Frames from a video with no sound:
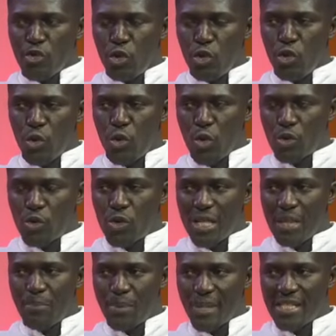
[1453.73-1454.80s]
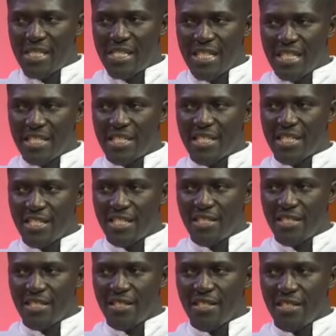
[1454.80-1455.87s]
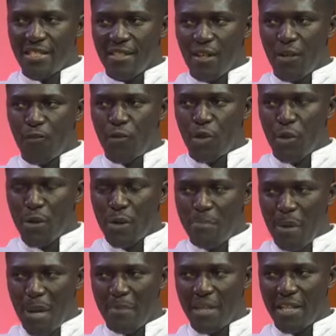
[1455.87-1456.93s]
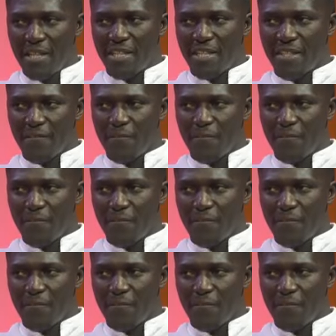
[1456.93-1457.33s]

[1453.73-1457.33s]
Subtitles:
Do you go to the president of your republic?